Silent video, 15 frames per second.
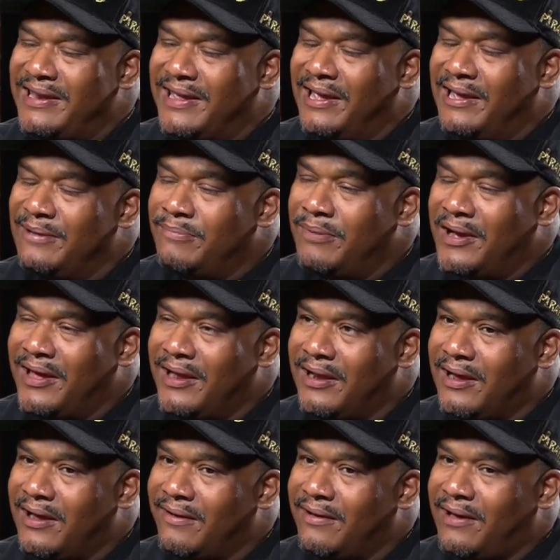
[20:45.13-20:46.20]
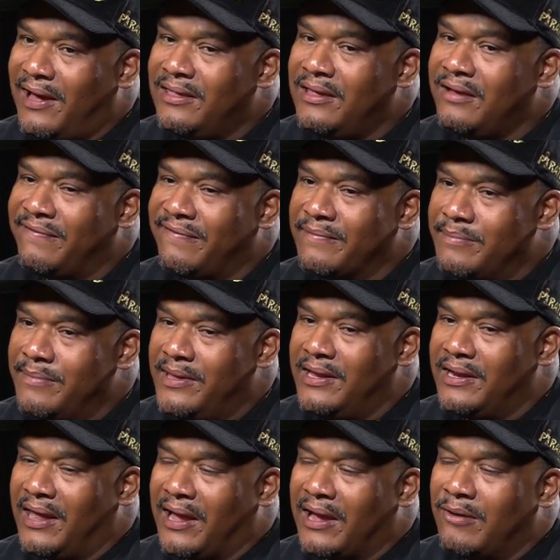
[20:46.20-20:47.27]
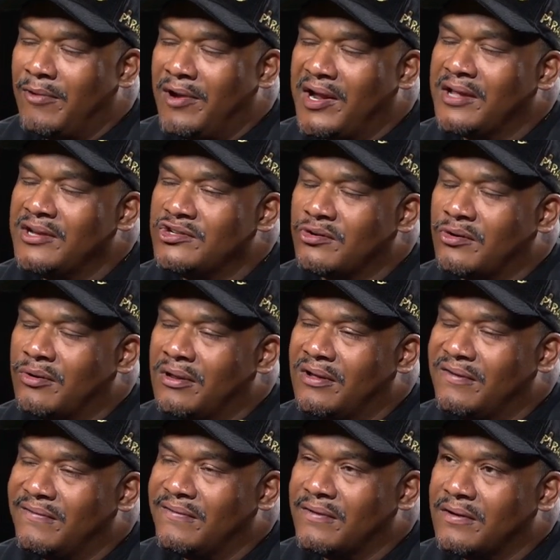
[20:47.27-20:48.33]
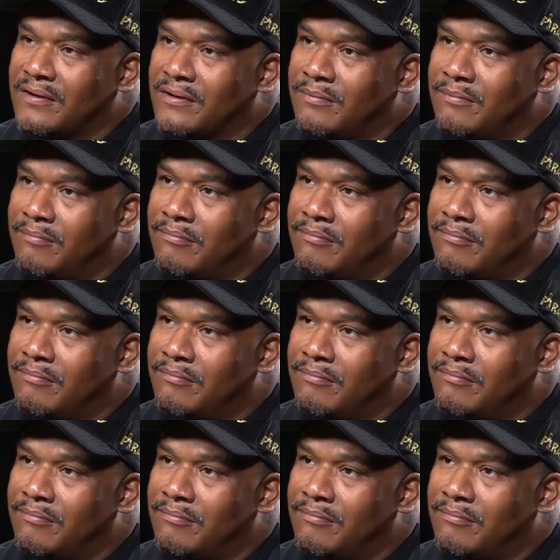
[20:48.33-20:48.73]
I did, but I think for me, like I want to control over.